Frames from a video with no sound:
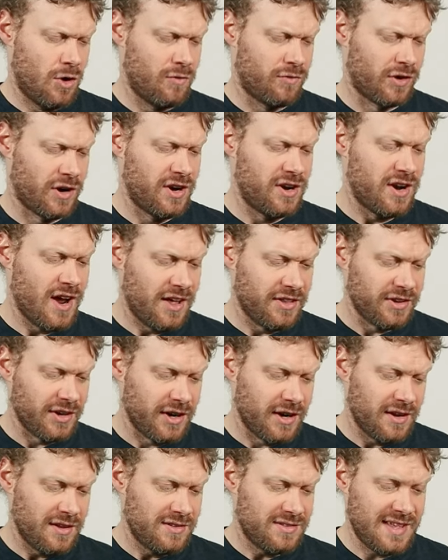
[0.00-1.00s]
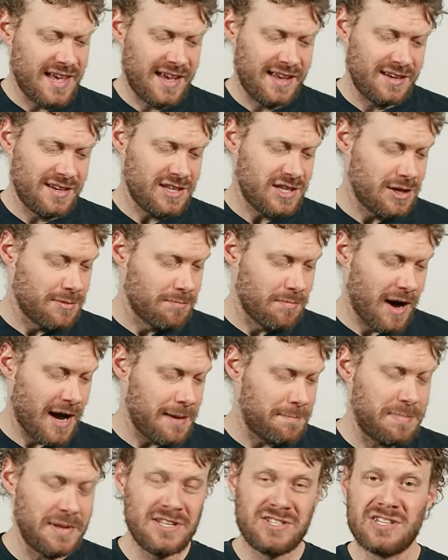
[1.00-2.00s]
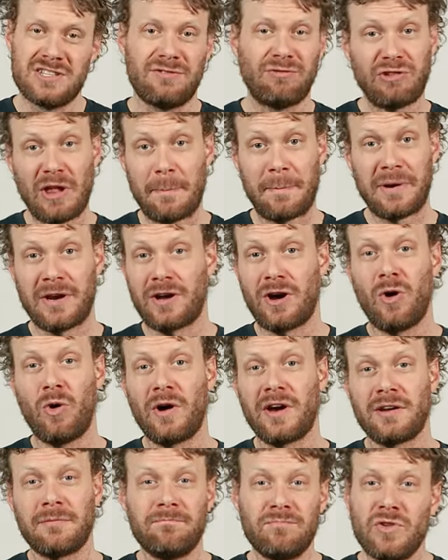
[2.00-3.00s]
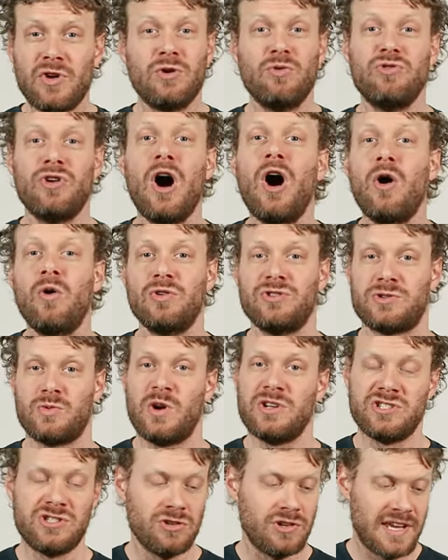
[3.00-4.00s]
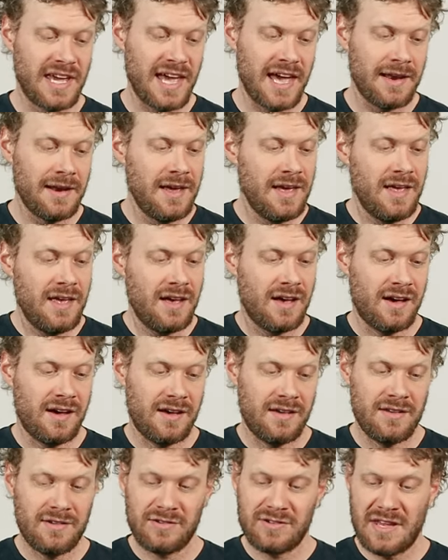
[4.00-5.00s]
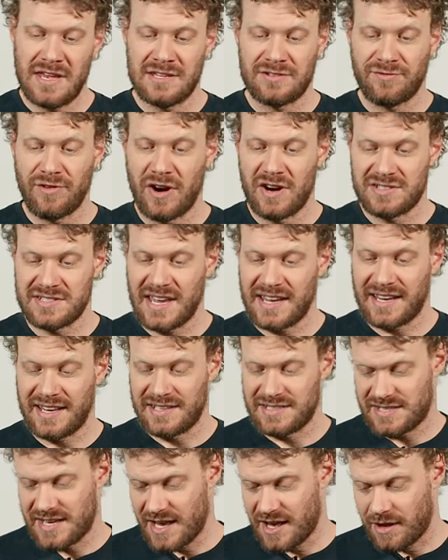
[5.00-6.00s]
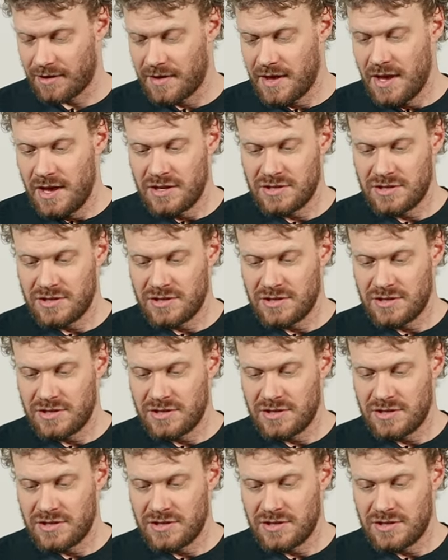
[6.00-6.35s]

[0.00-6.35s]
over another, then you might be just flipping a coin. Who knows what you get, uh, as far as I can tell.